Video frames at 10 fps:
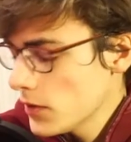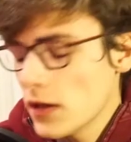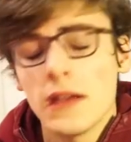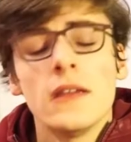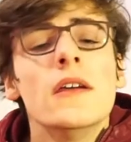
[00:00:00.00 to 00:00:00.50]

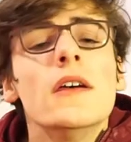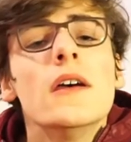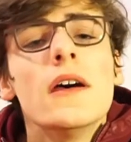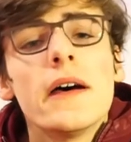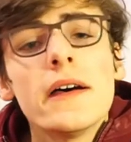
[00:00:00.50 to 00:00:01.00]
But hey,
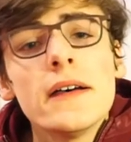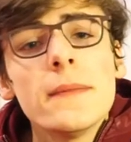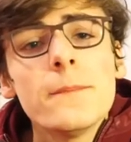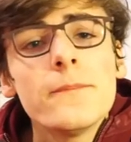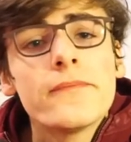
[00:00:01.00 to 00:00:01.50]

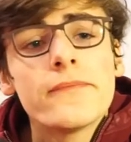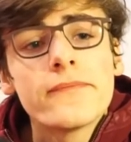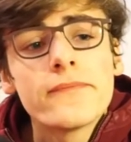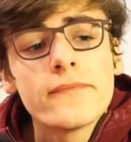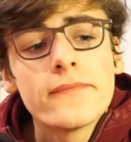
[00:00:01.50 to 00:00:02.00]
I
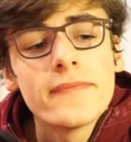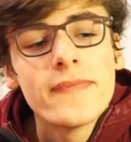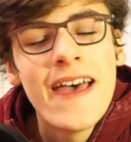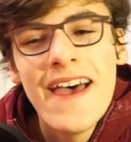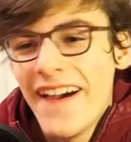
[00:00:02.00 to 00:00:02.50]

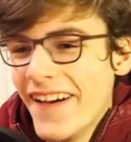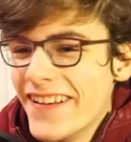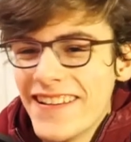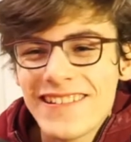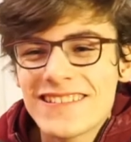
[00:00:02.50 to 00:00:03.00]

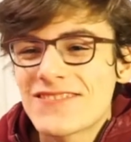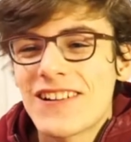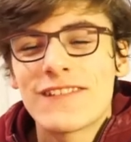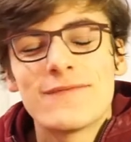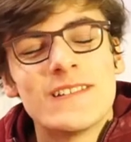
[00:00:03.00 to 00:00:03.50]
lost
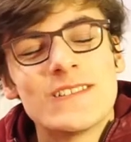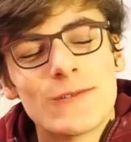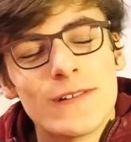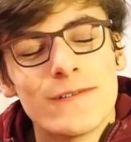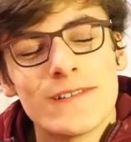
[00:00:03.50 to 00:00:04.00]
track of my
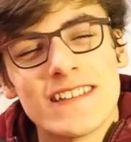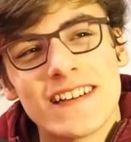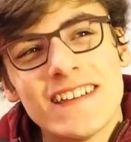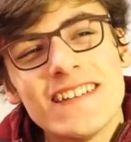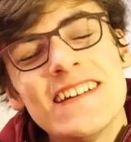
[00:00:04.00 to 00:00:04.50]
story for a
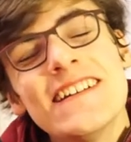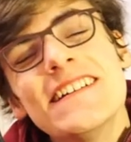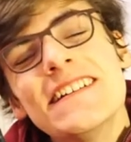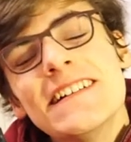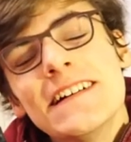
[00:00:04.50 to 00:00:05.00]
second,
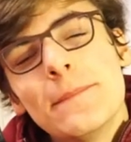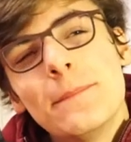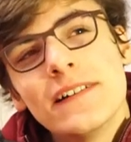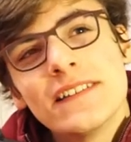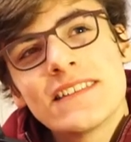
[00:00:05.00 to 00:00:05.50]

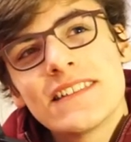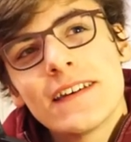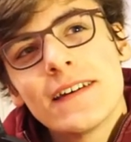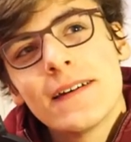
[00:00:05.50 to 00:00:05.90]
but